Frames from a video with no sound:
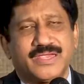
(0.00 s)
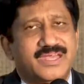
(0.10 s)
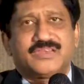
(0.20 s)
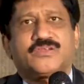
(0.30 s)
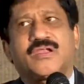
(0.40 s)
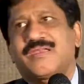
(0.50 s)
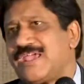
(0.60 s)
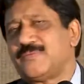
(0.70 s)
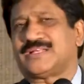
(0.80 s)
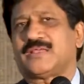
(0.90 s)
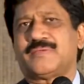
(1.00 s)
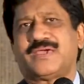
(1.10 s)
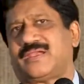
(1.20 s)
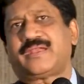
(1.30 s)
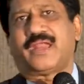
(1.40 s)
He did not leave Mother
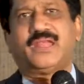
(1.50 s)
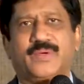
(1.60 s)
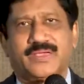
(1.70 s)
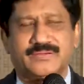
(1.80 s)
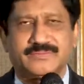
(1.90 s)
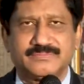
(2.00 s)
Mary and run away.